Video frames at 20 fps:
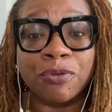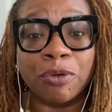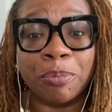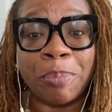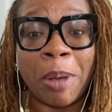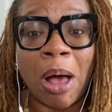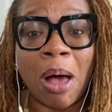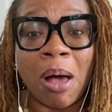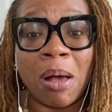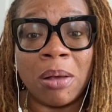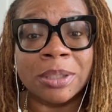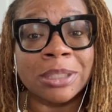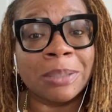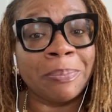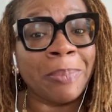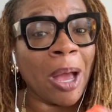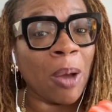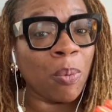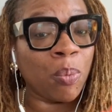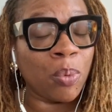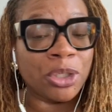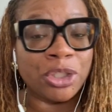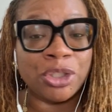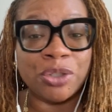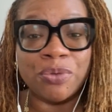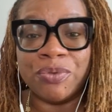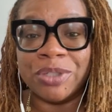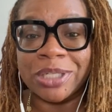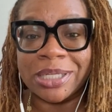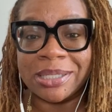for pause about what
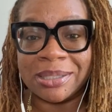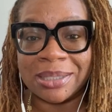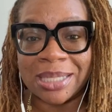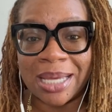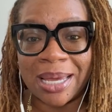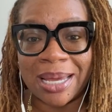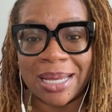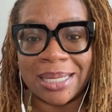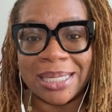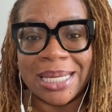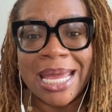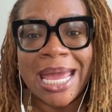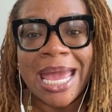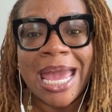you just said,